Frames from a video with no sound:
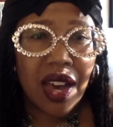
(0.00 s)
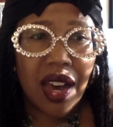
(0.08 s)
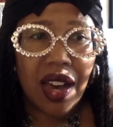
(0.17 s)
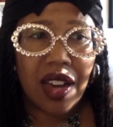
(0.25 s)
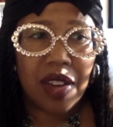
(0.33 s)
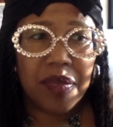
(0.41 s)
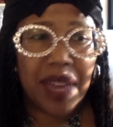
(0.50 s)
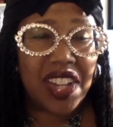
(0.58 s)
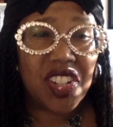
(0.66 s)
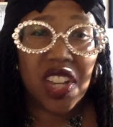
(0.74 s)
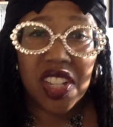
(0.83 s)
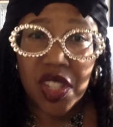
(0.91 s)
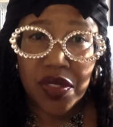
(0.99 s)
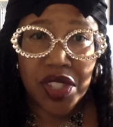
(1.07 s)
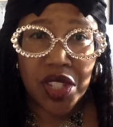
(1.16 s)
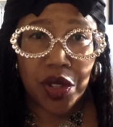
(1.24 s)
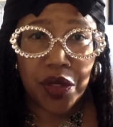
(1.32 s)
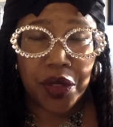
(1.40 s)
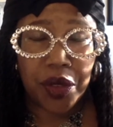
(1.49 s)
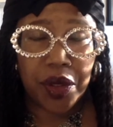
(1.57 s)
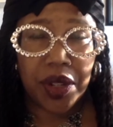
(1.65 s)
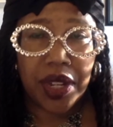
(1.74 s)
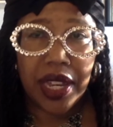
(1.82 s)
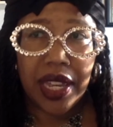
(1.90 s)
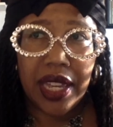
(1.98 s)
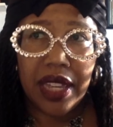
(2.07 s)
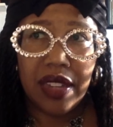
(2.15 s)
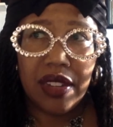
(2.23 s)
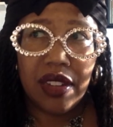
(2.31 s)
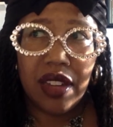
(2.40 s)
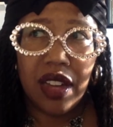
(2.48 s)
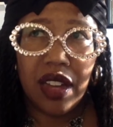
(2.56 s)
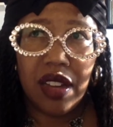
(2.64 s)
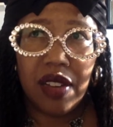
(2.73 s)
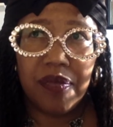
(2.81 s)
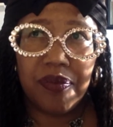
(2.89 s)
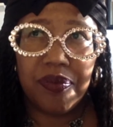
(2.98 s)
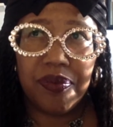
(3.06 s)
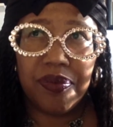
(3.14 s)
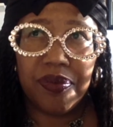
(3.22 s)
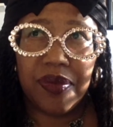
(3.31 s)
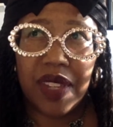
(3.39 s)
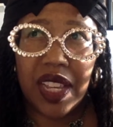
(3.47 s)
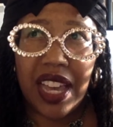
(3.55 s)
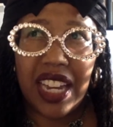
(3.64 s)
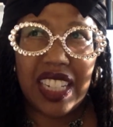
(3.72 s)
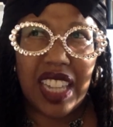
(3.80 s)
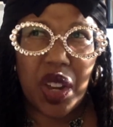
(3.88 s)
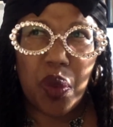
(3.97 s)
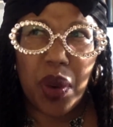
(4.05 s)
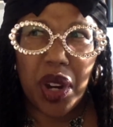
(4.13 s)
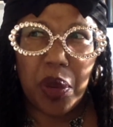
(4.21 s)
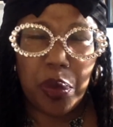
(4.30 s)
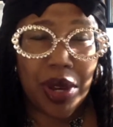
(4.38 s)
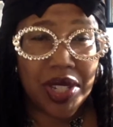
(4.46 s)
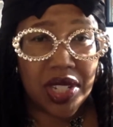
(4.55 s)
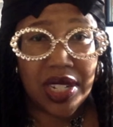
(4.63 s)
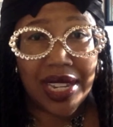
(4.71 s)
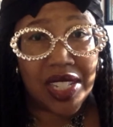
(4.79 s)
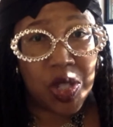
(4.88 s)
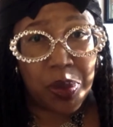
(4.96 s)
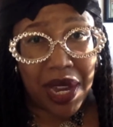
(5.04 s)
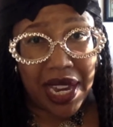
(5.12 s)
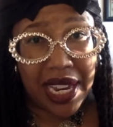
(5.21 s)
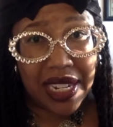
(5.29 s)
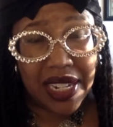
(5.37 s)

got tons of silver in kind of like where present day Spain